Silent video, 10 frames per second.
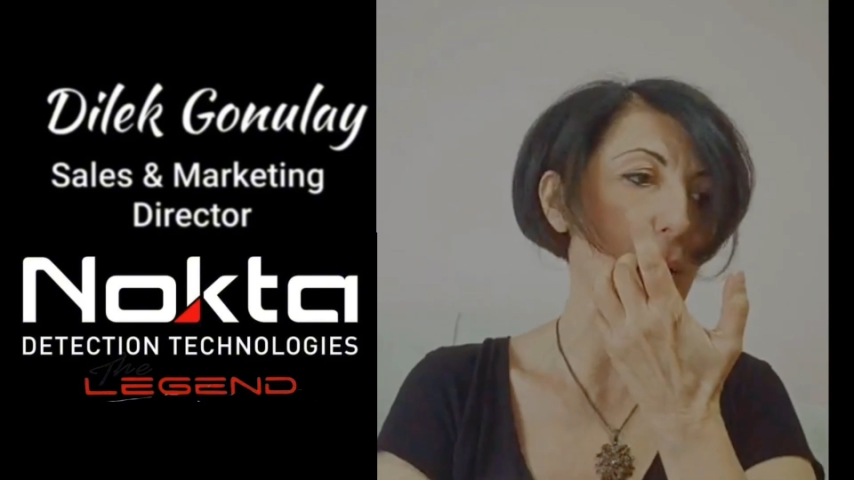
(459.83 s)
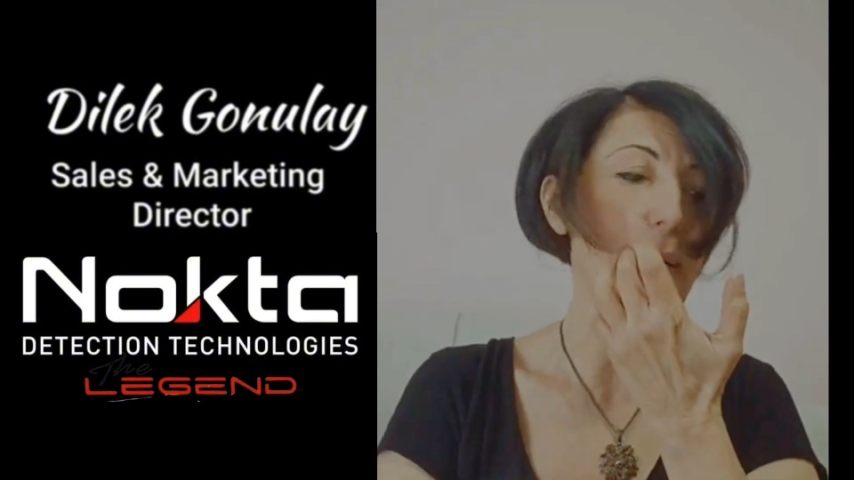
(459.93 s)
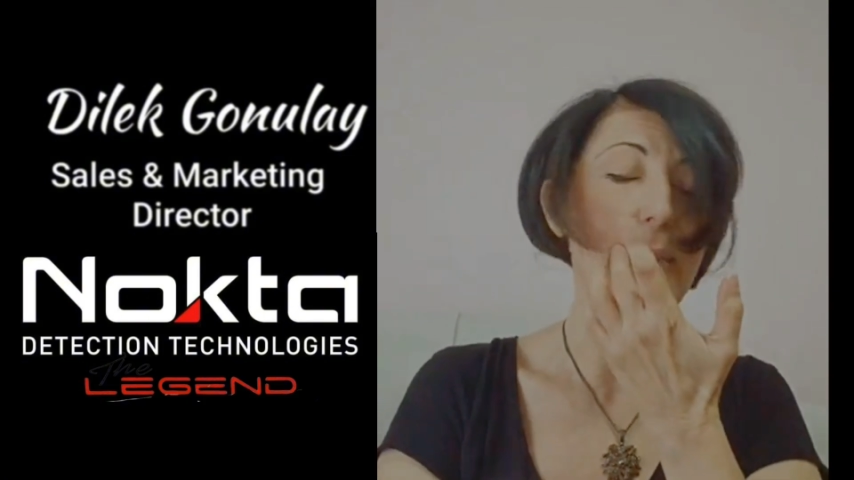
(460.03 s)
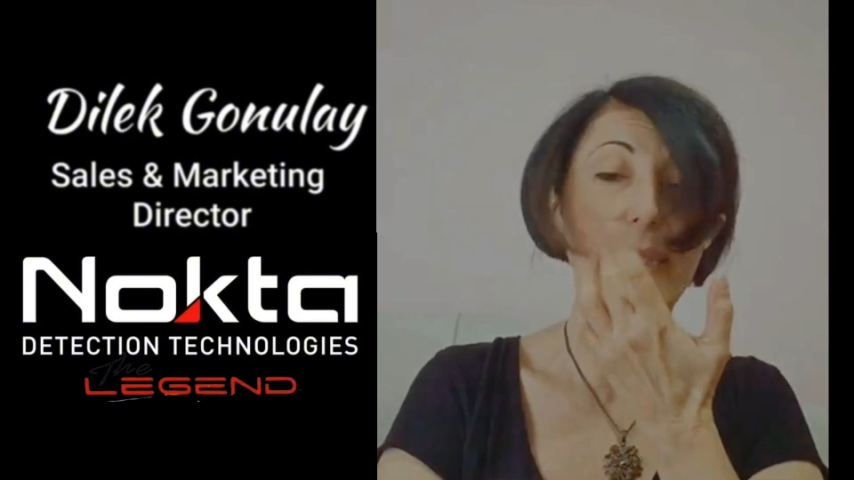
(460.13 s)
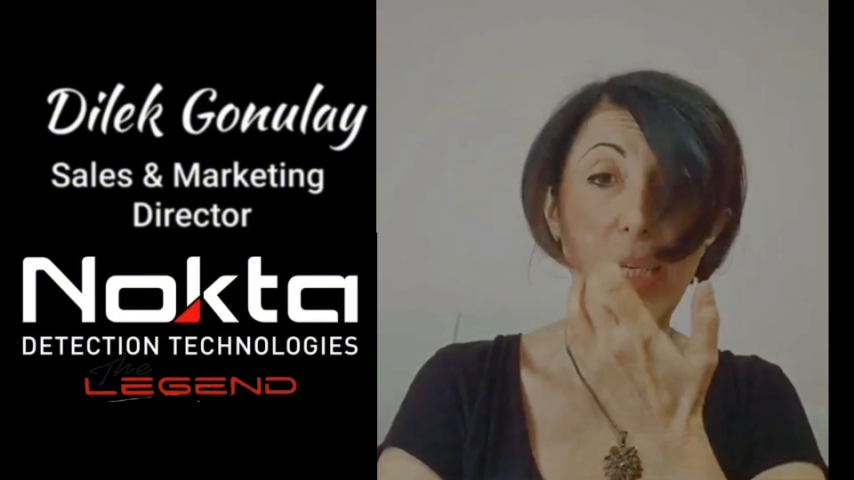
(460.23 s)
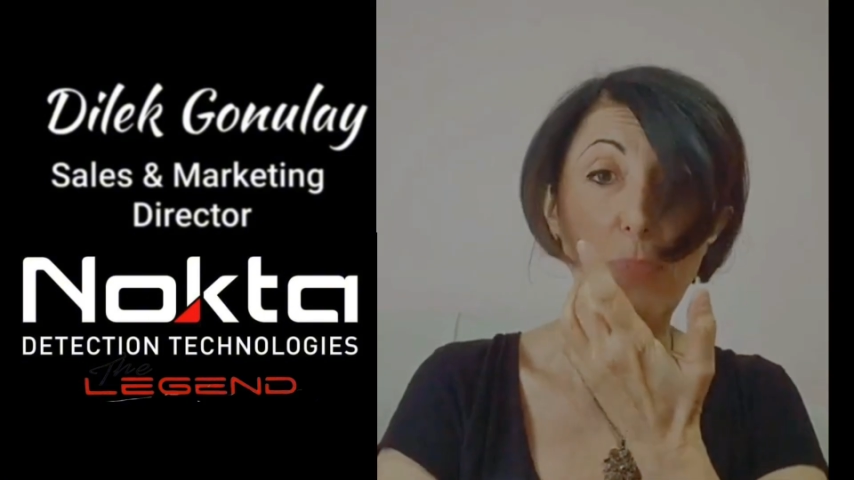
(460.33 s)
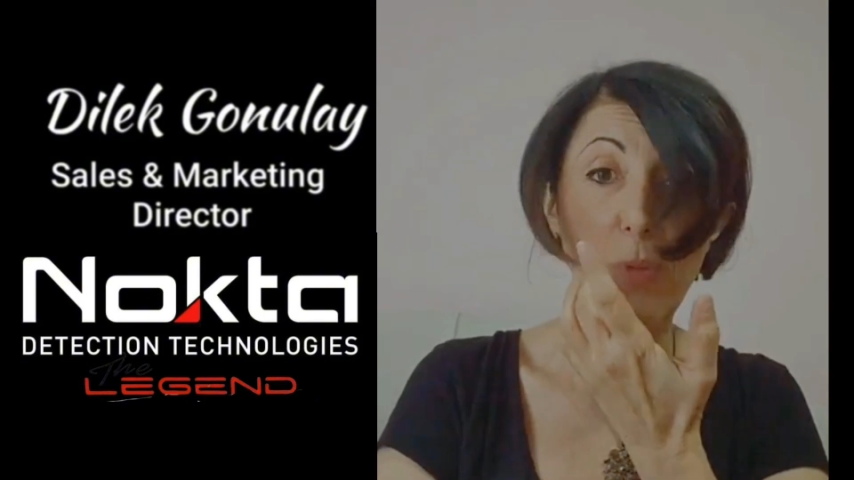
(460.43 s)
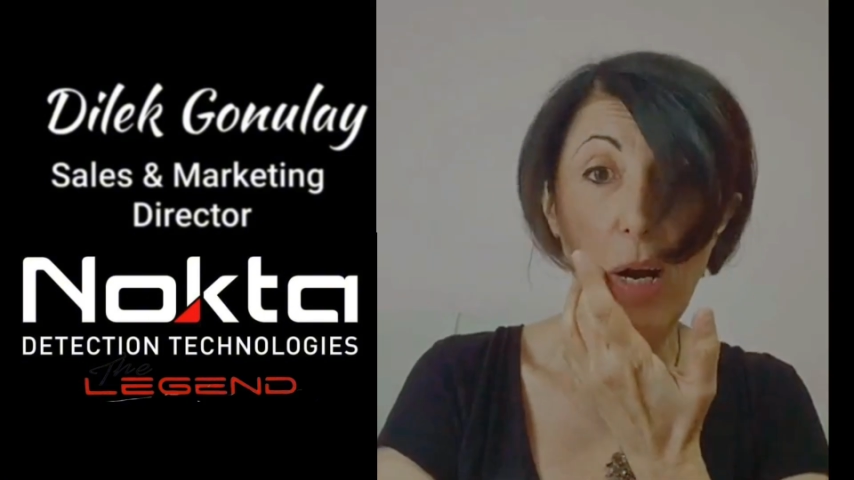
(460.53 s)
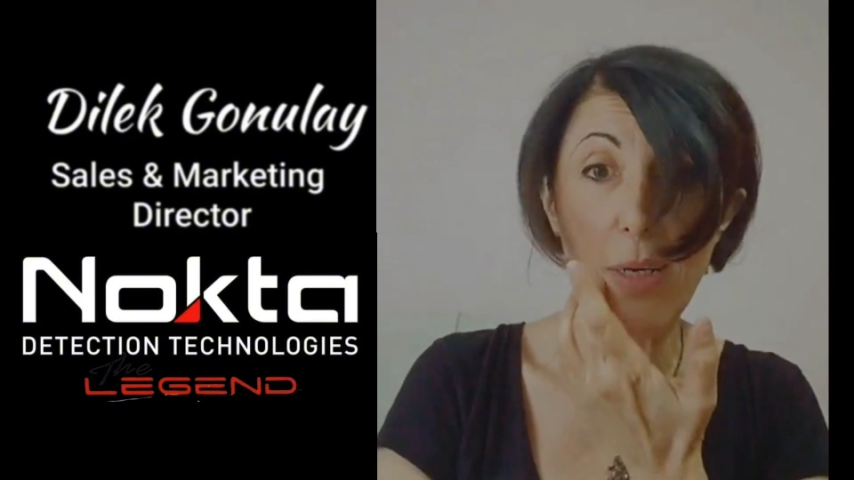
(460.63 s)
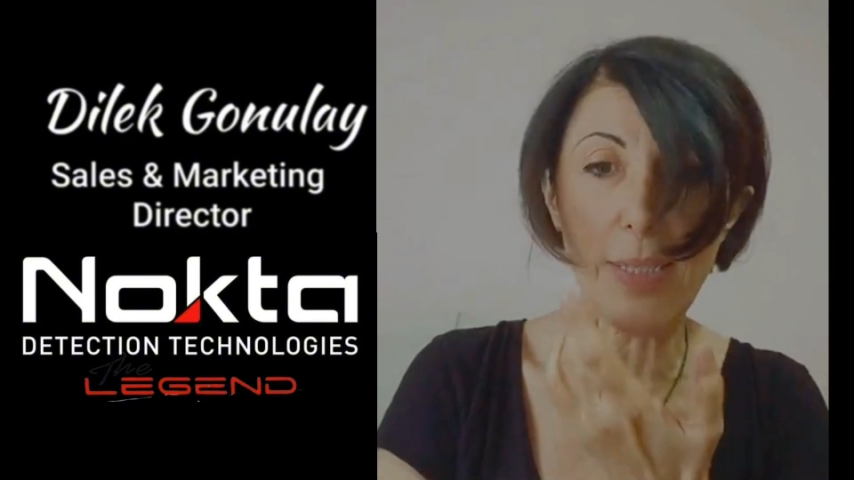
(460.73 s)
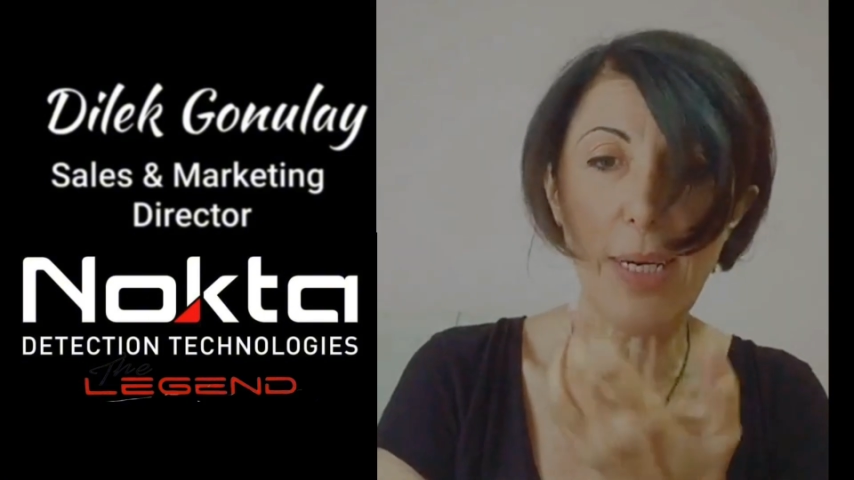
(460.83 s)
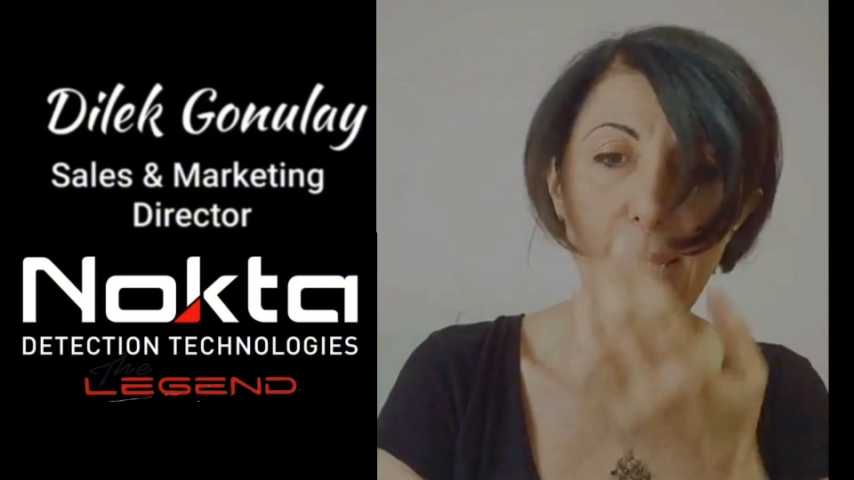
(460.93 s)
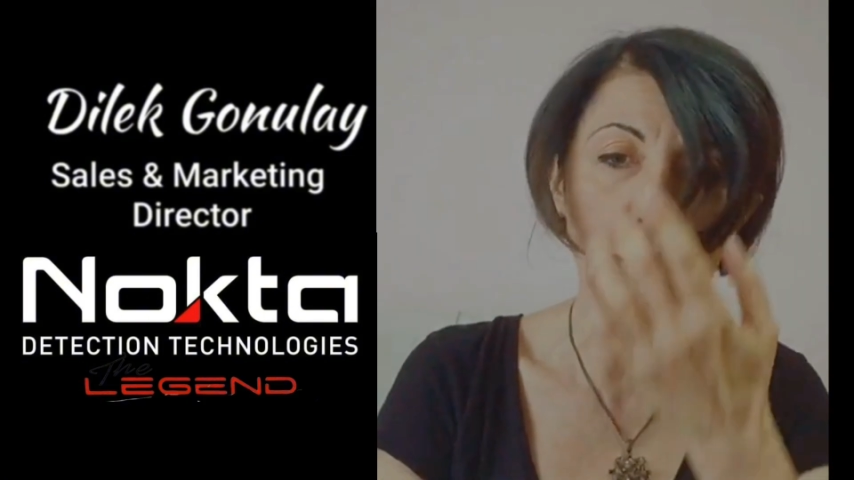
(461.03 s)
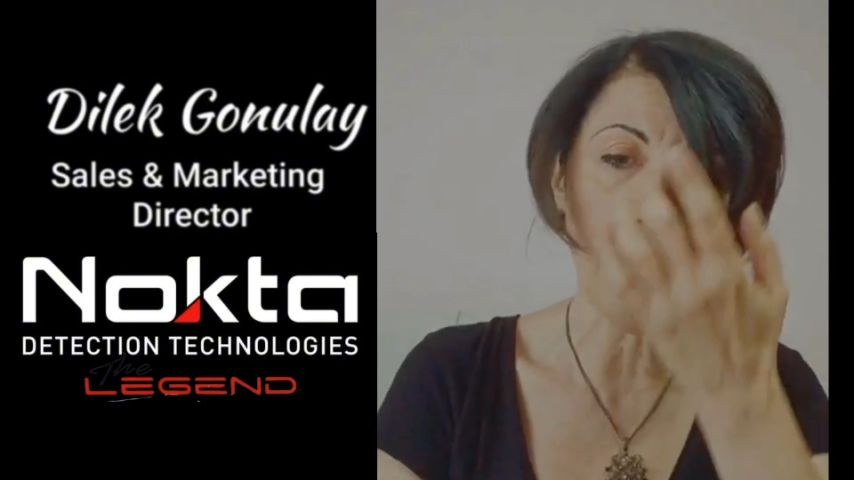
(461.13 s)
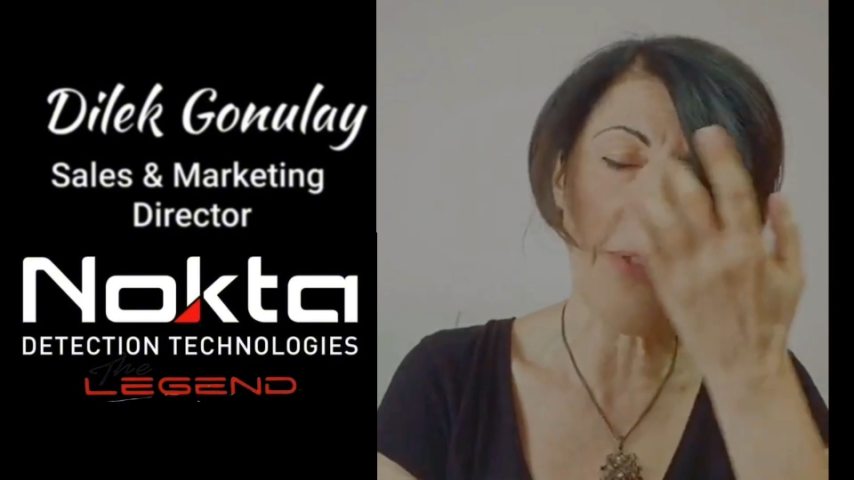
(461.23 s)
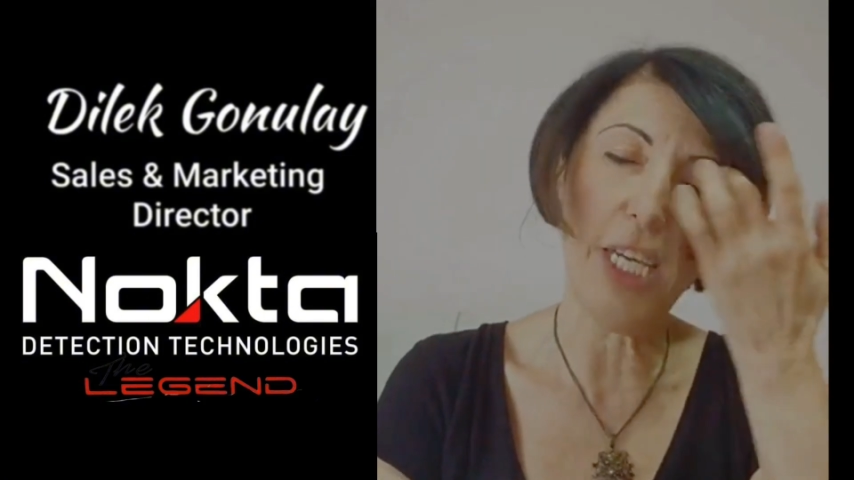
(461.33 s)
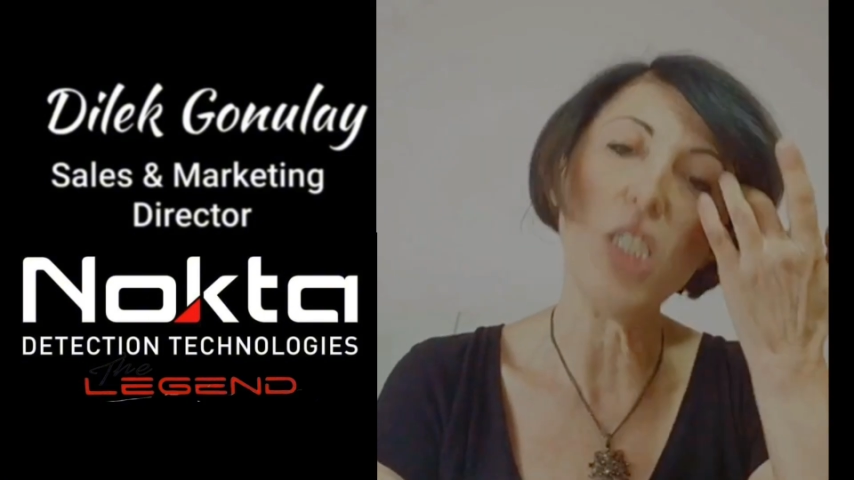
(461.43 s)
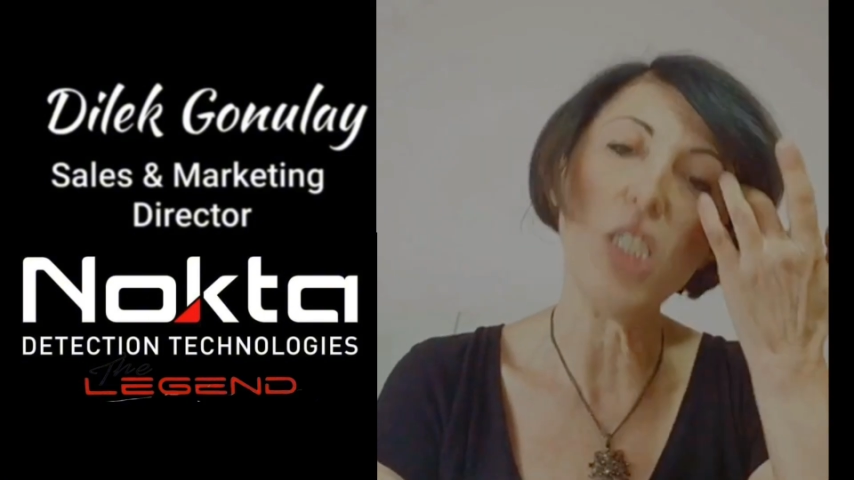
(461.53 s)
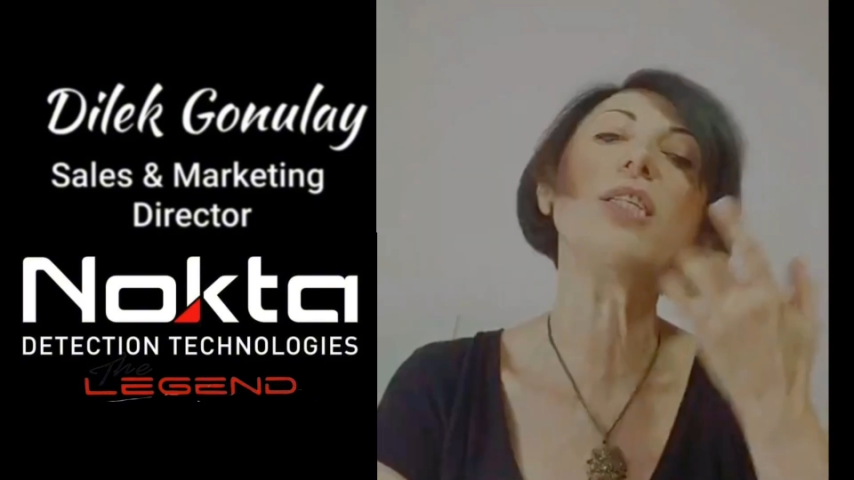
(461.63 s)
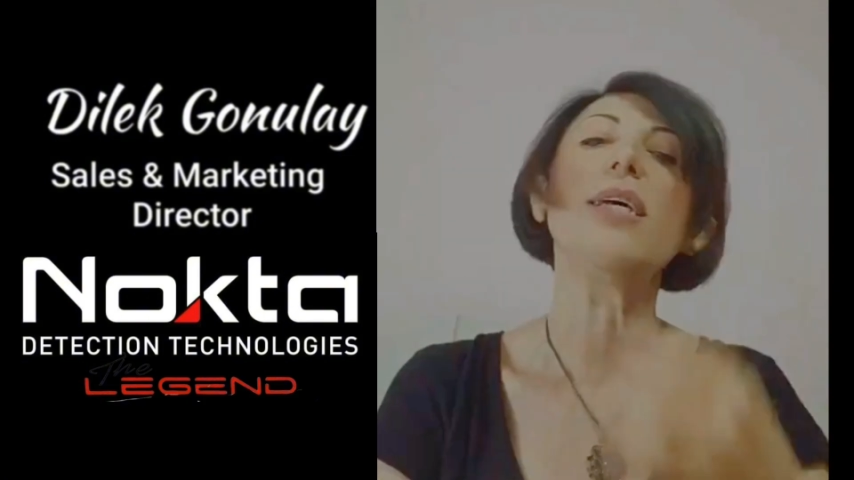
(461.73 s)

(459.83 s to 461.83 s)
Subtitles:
Deep Target Identification.